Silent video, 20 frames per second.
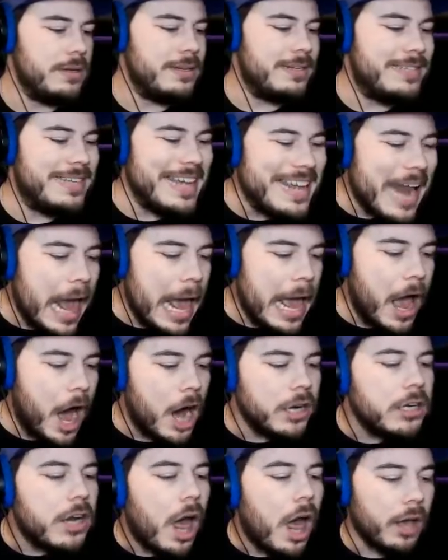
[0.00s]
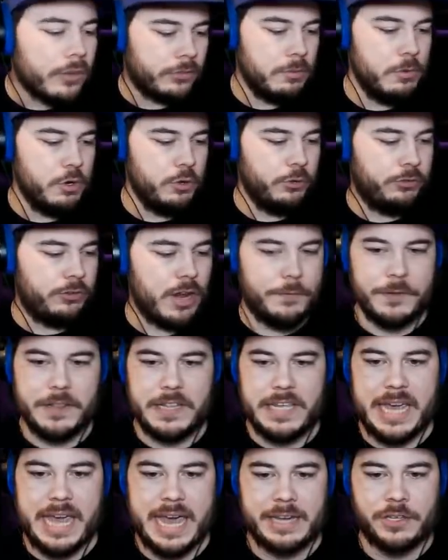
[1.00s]
Did I unlock some new stuff in
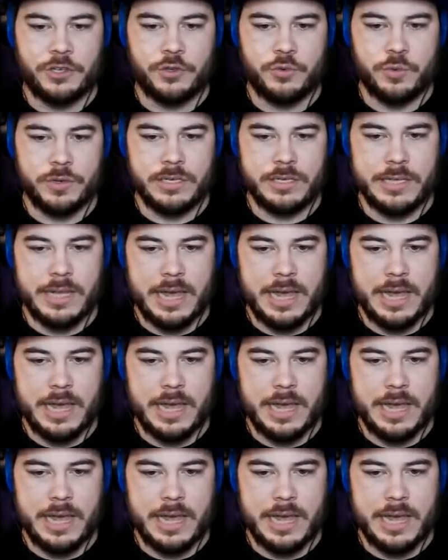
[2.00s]
the extras?